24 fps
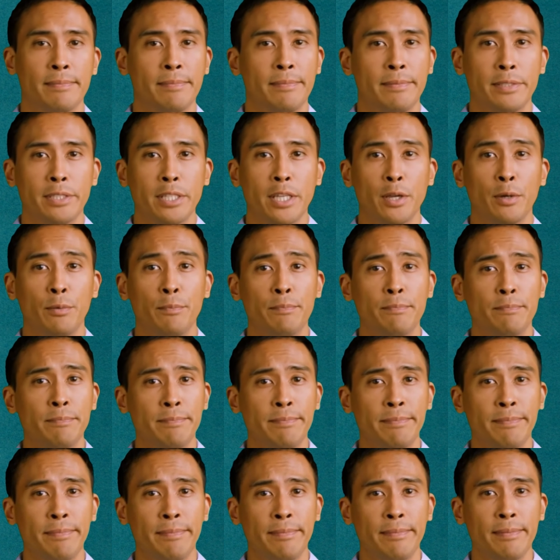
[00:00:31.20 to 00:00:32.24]
2.
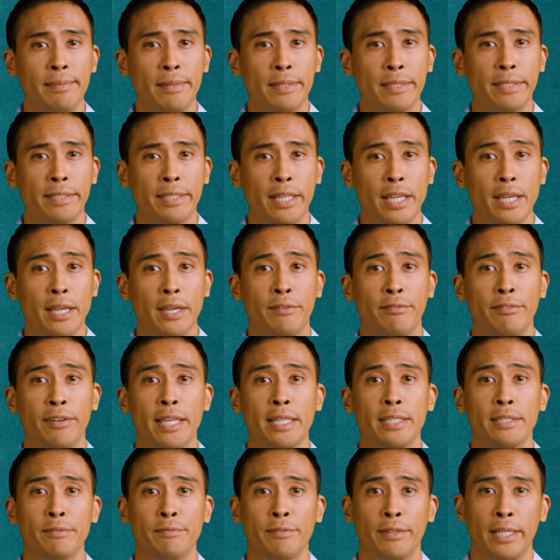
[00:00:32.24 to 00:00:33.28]
Study
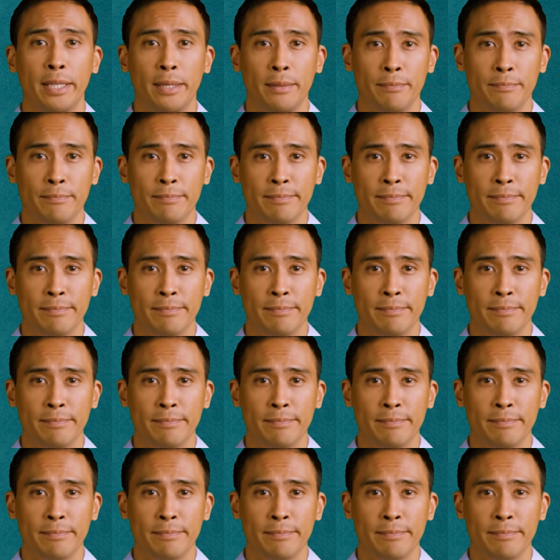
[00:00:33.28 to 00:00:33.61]
effectively.